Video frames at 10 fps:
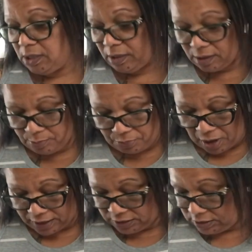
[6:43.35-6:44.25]
they're good
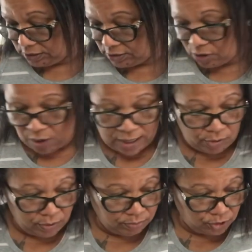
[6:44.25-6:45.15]
prices, so I
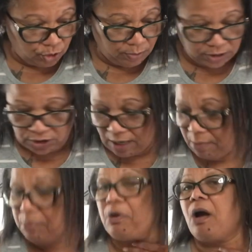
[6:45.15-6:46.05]
don't too much have
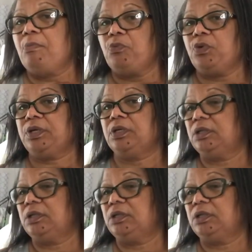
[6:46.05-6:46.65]
a problem with